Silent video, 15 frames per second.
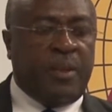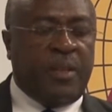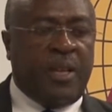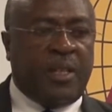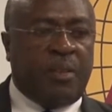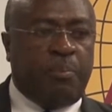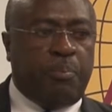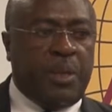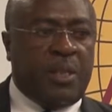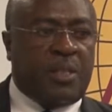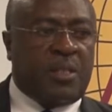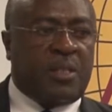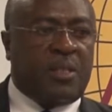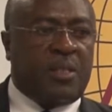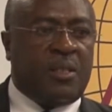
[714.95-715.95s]
that
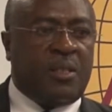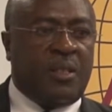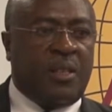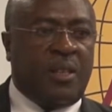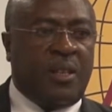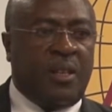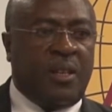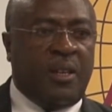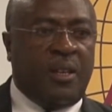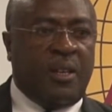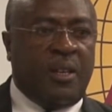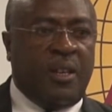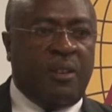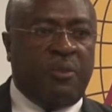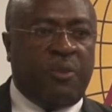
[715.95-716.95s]
peace
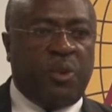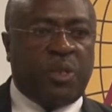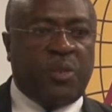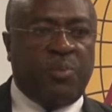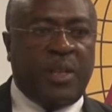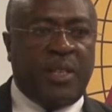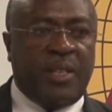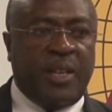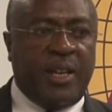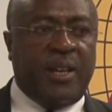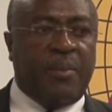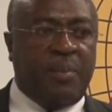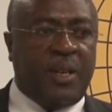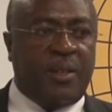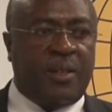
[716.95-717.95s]
enforcement
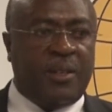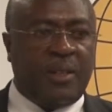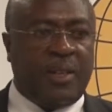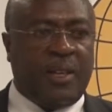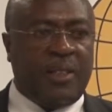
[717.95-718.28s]
element.